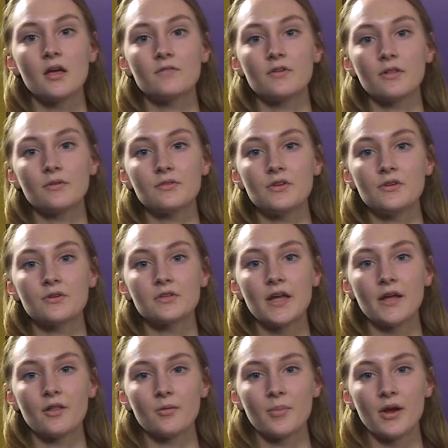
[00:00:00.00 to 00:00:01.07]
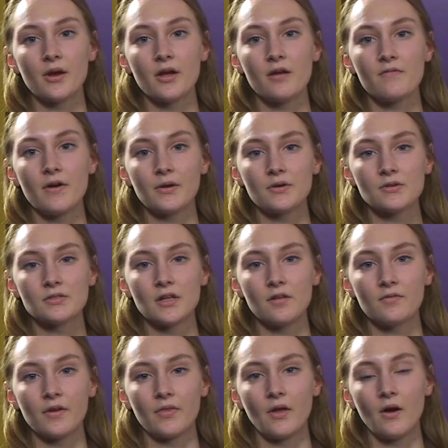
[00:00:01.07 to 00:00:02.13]
Fellow senior Taylor Barrett found herself
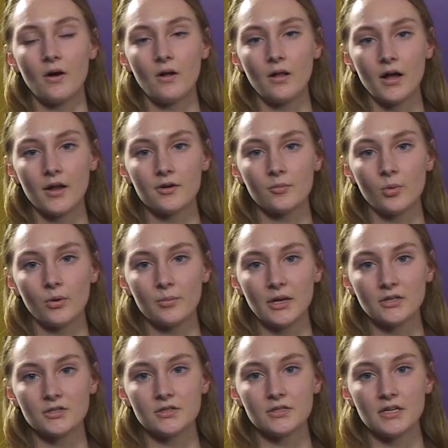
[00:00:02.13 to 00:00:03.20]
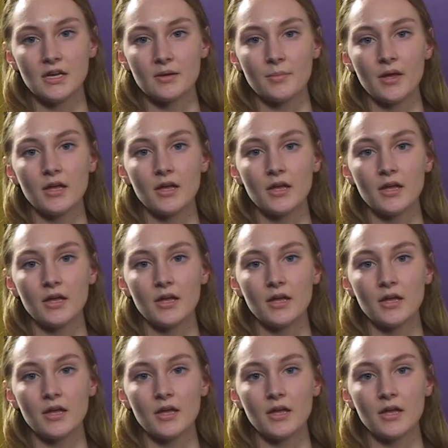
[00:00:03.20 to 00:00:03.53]
on the All-Honorable Mention team,